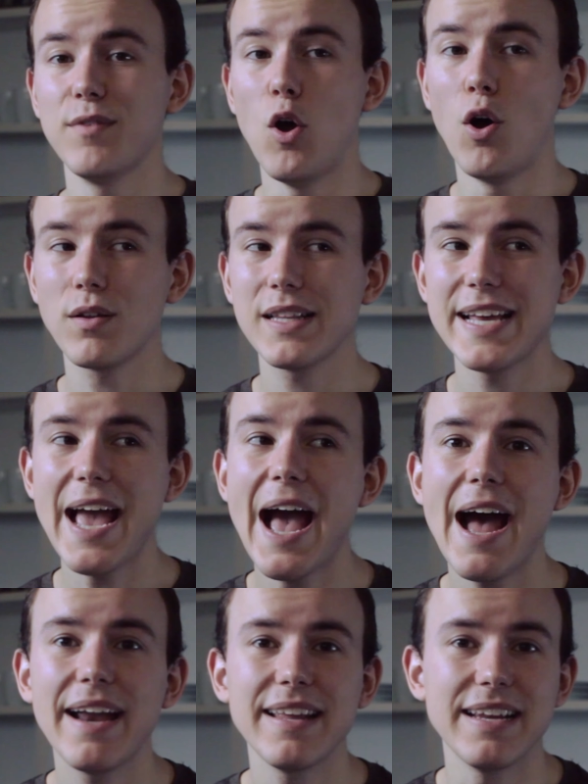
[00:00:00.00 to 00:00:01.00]
only
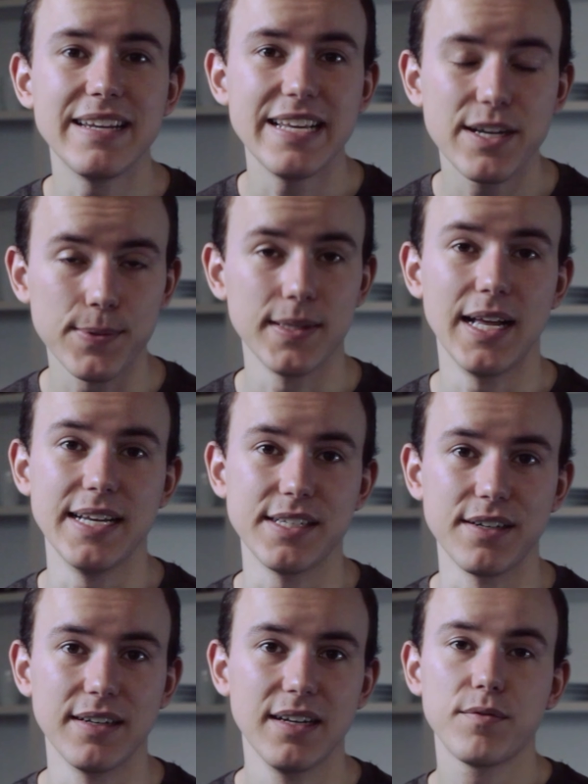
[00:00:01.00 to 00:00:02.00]
add an
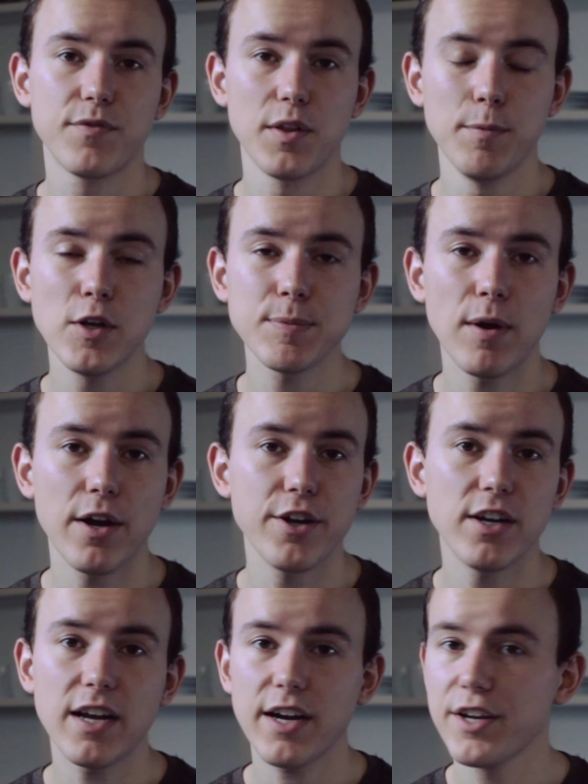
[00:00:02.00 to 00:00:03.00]
equalizer. For the most part,
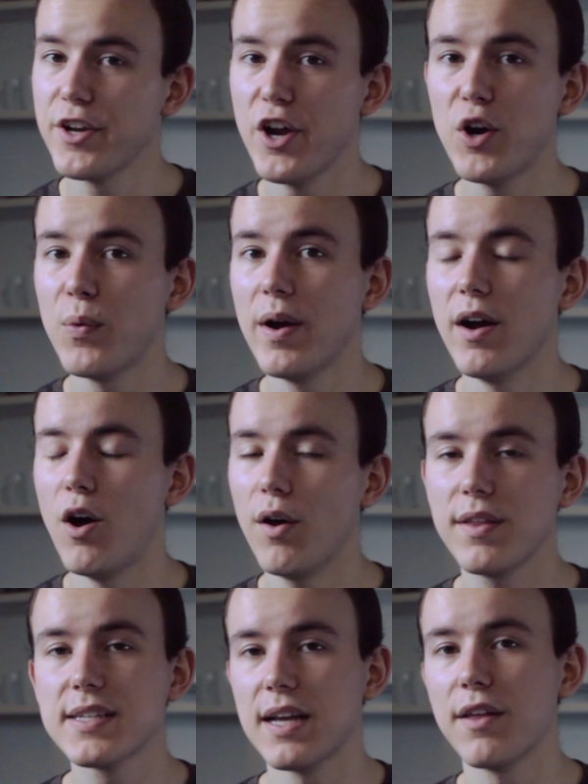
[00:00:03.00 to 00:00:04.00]
you're not going to know what
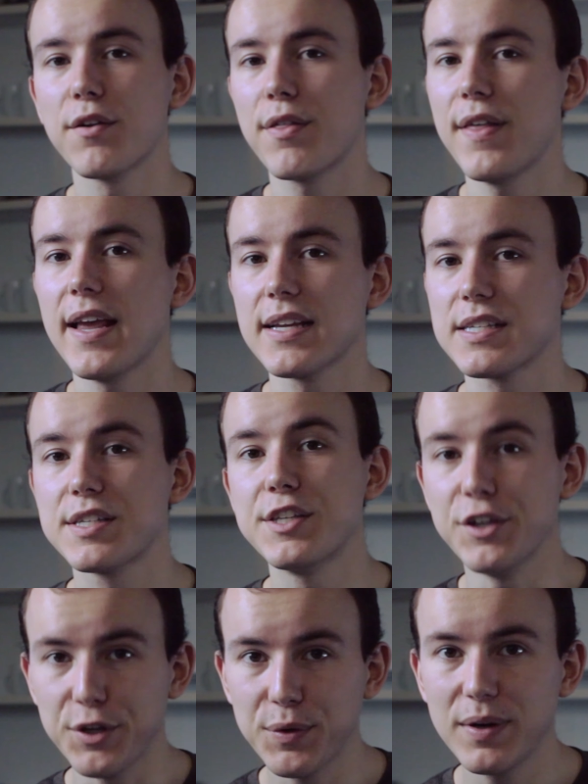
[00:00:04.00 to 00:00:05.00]
all these other things
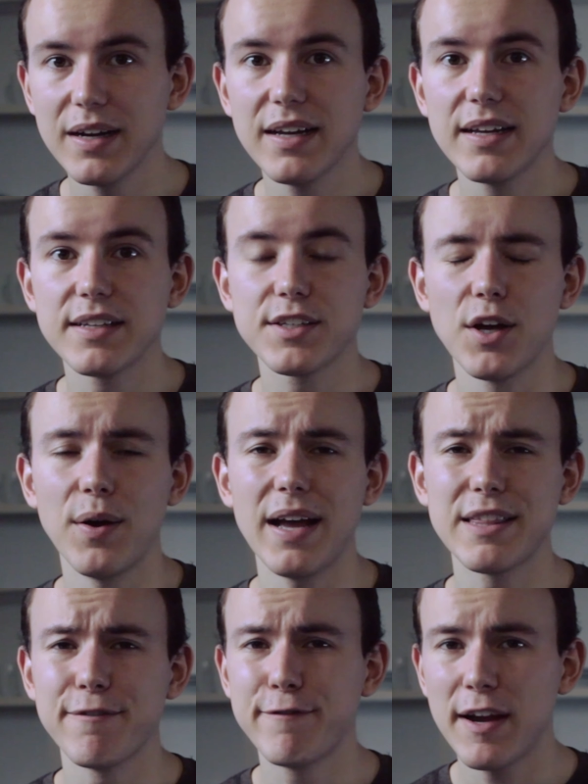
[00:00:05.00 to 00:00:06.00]
do. So
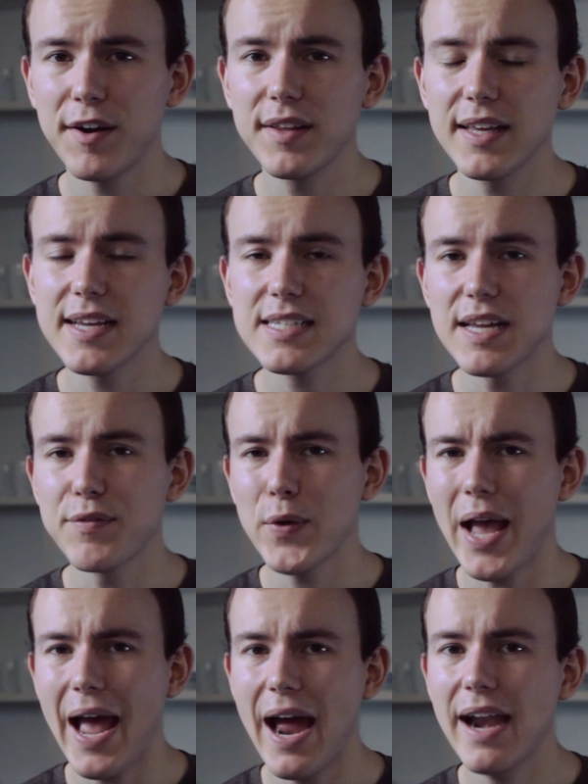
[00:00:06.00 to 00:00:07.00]
at the very least, if
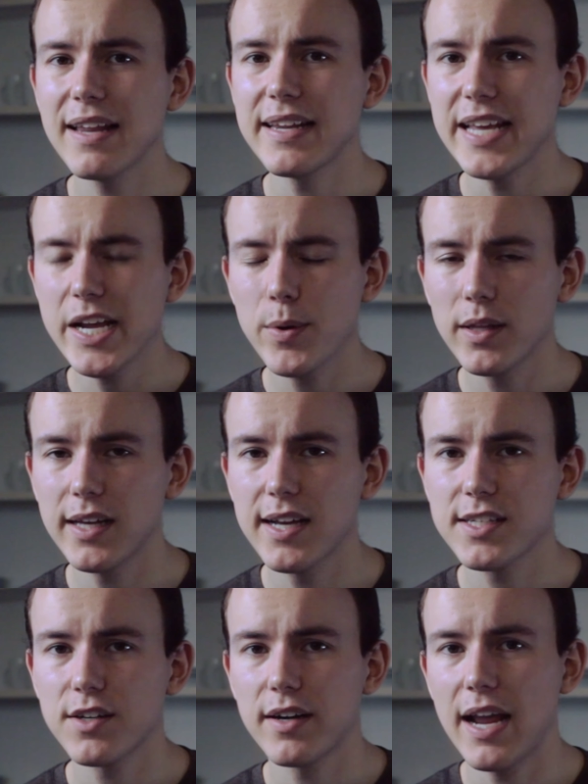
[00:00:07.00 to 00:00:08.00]
you add an
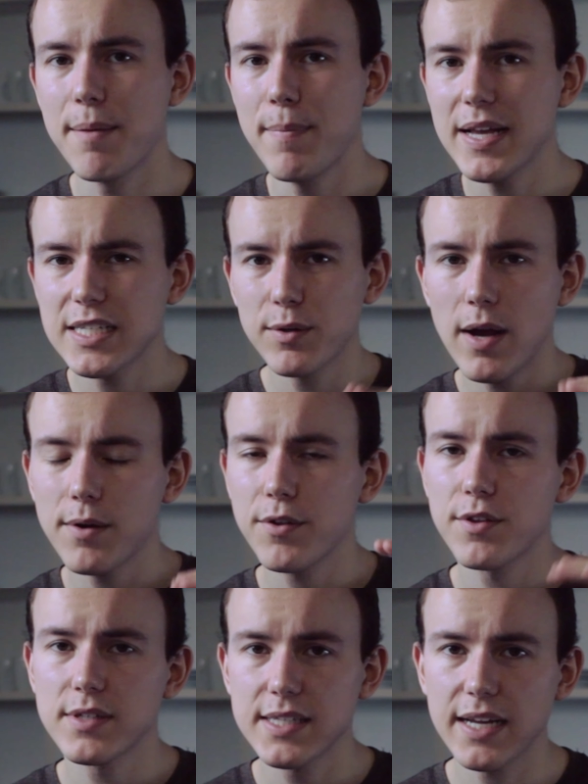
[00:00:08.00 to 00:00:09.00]
equalizer and mess around
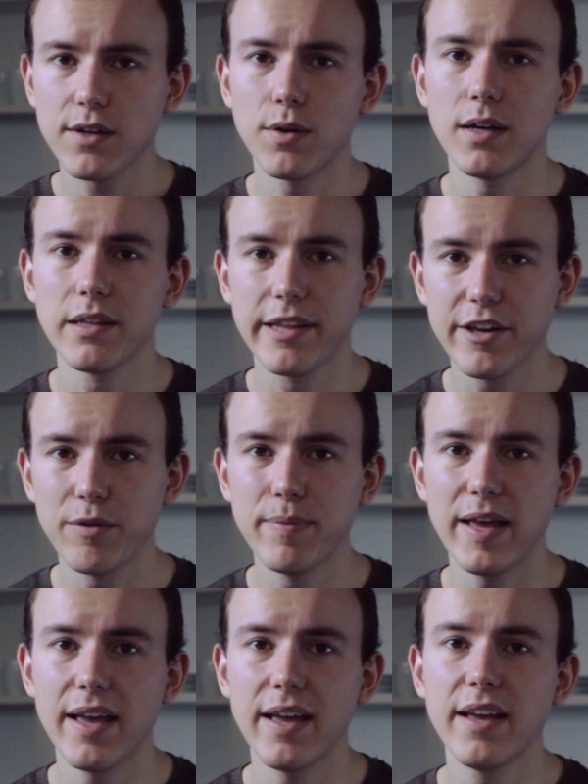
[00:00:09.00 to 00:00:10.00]
with your signal a little
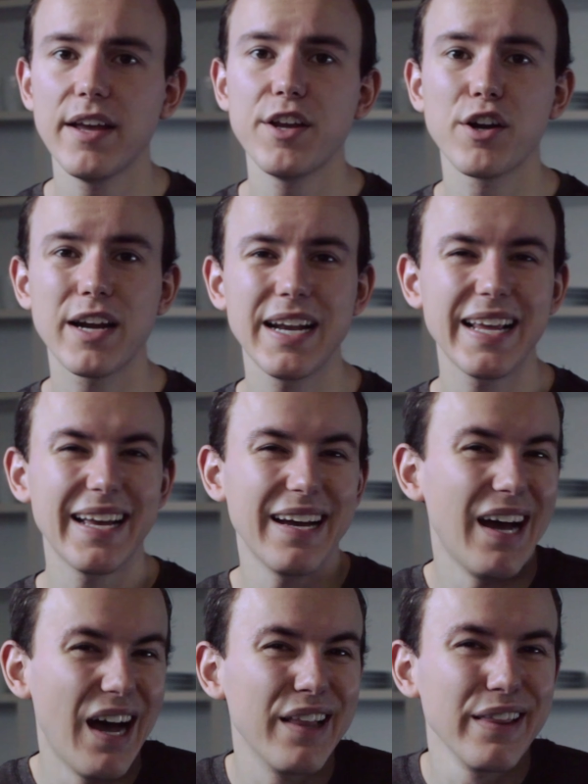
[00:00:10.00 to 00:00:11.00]
bit, you're going to
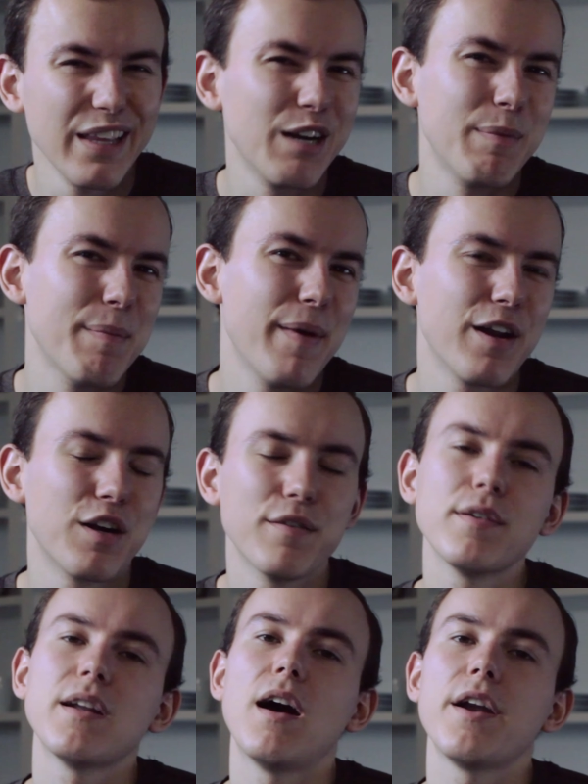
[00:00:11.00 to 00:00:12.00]
get a little bit better
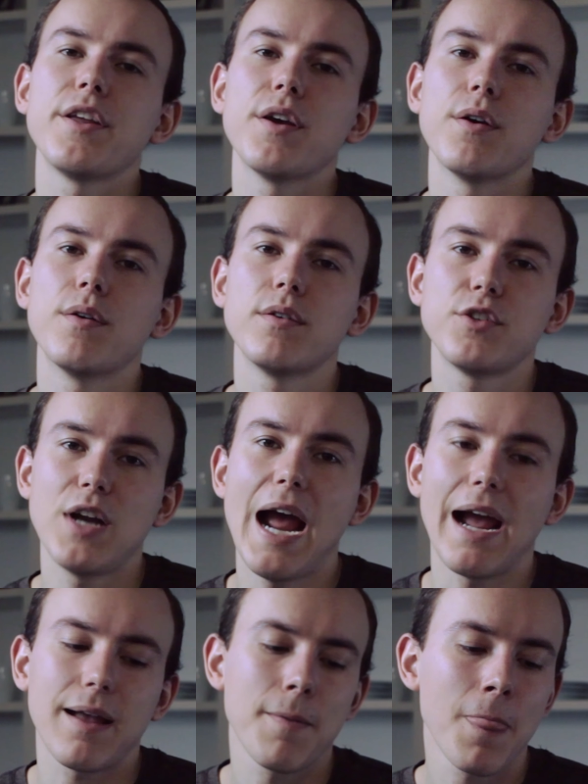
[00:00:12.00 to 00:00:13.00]
of an audio
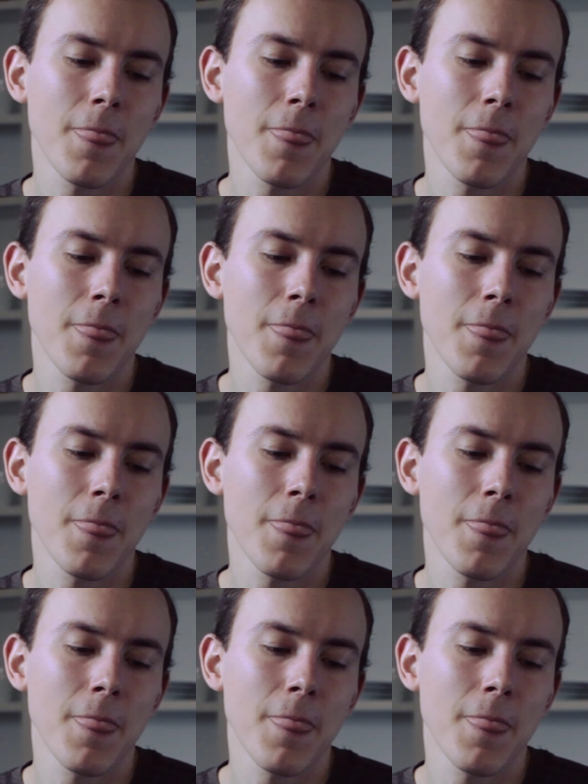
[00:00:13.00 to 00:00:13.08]
track.